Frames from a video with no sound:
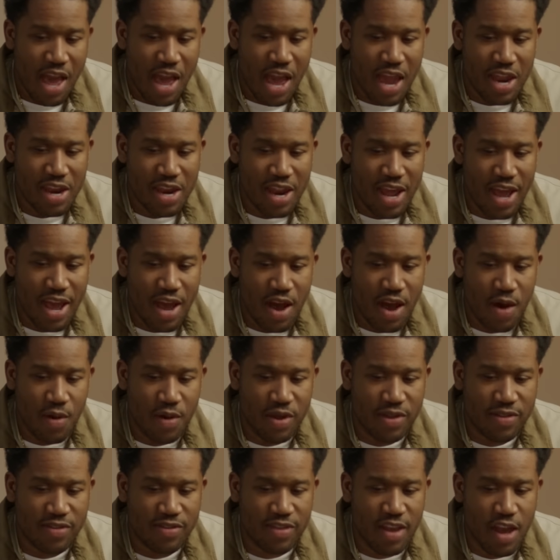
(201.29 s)
And now,
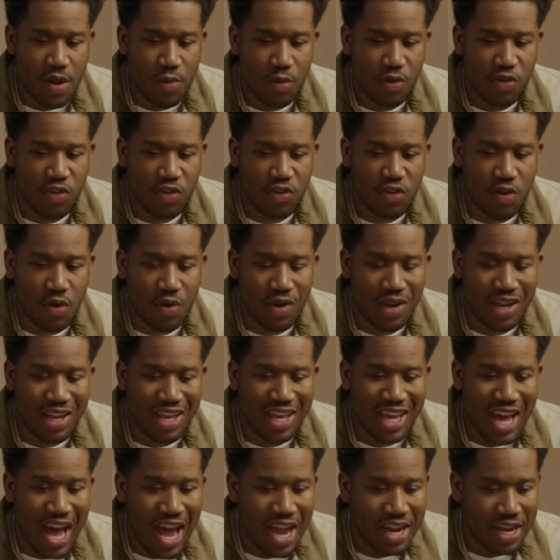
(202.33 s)
instead, we'll just go to
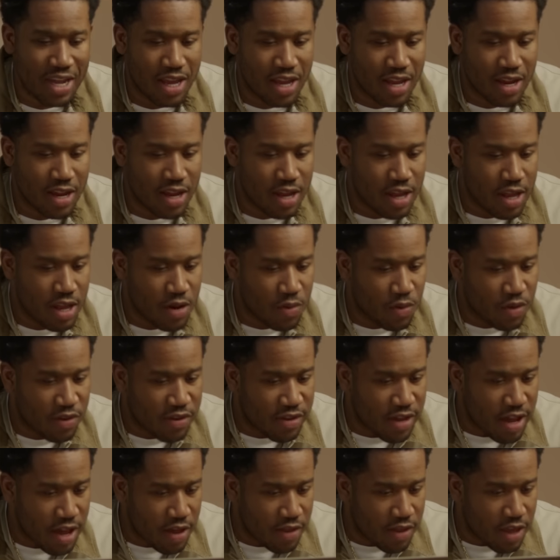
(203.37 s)
guided, and we'll
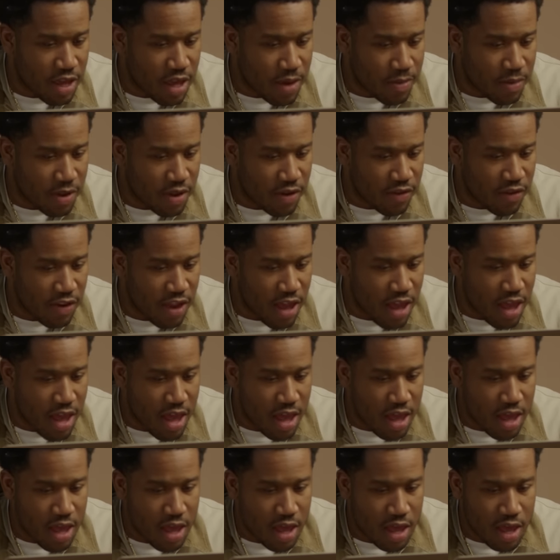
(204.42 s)
tell the image,
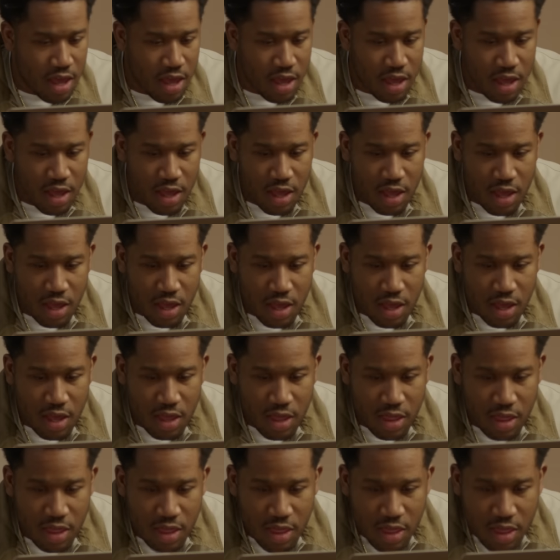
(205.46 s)
hey,
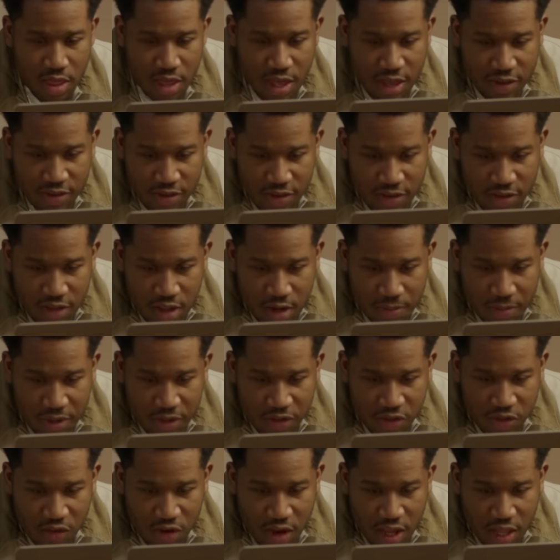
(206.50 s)
this is gonna be a
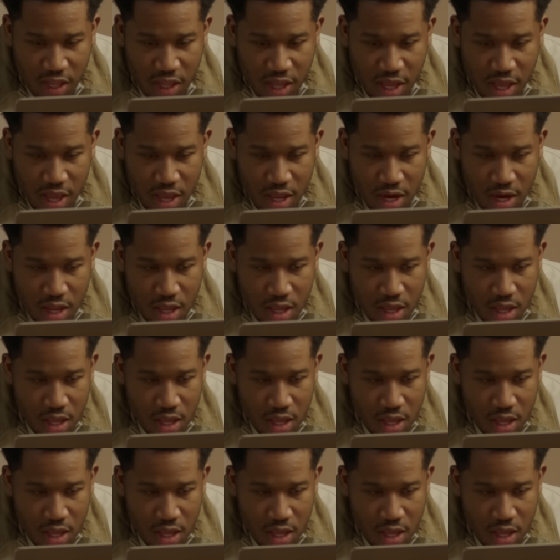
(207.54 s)
straight line,